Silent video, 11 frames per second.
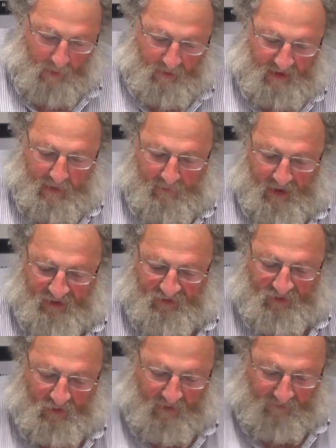became
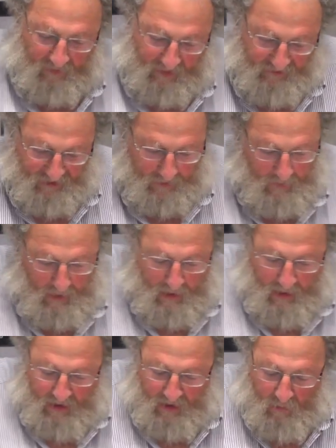minister of religion,
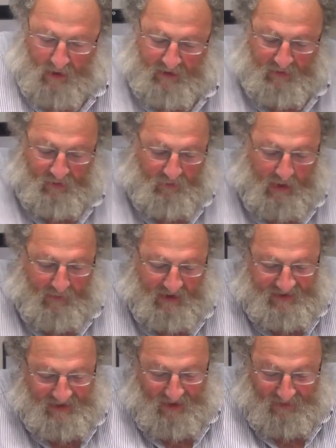he wanted Rabbi
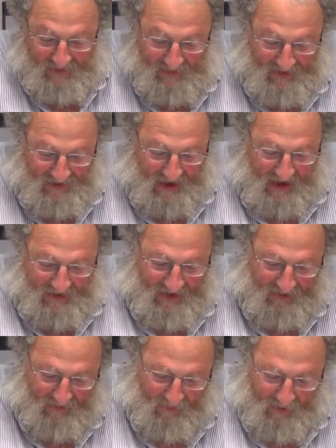Chione to be a judge
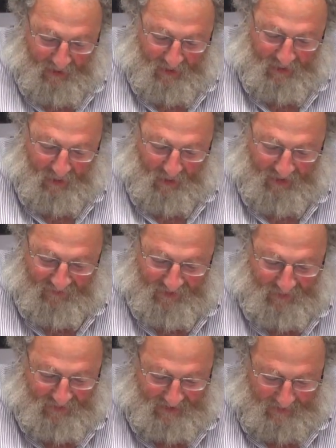on the rabbinical court of
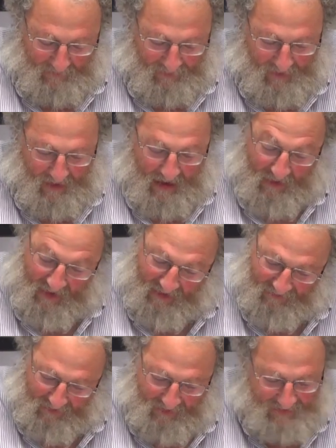Jerusalem.
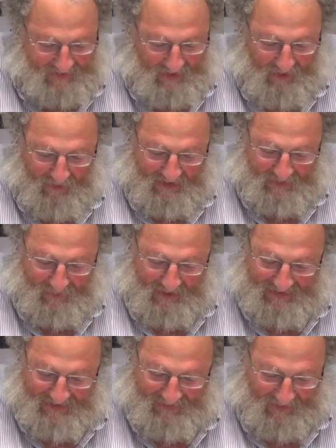However, Chione
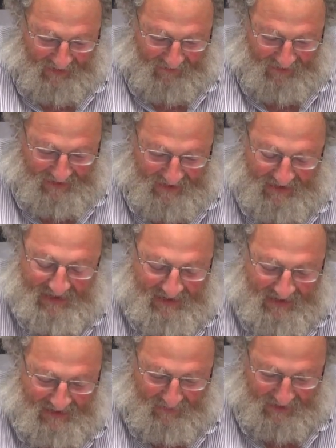expressed his belief in Jesus
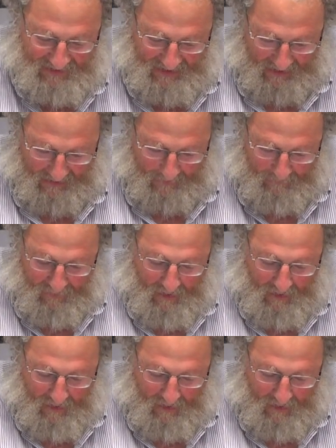as the Messiah,